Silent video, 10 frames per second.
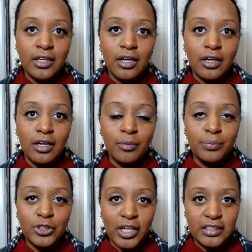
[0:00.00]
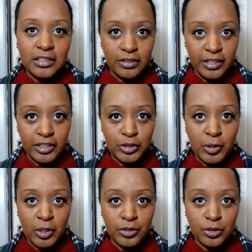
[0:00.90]
objective engagement
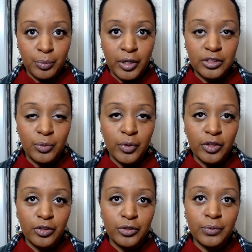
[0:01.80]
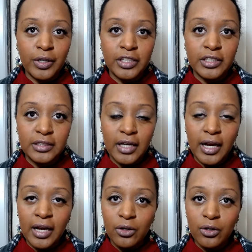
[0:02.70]
on your part. So whether you write it
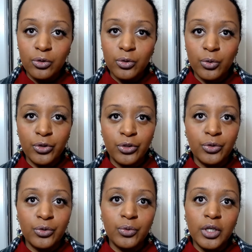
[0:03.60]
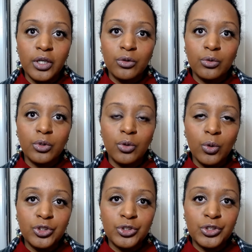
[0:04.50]
out or you
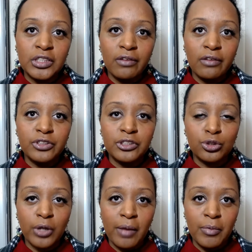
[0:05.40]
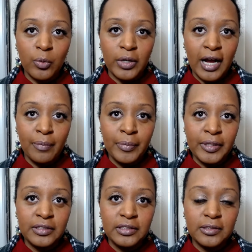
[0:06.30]
record yourself describing what
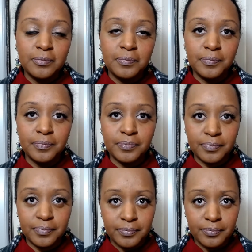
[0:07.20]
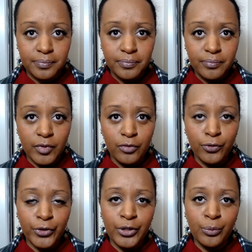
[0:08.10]
happens
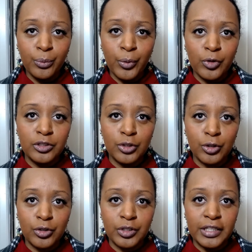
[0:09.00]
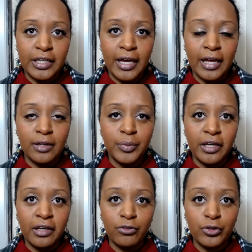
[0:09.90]
for you both internally and
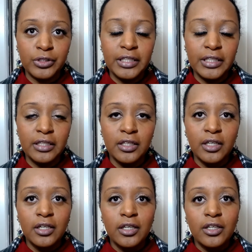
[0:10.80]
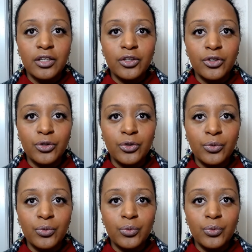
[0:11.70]
behaviorally, you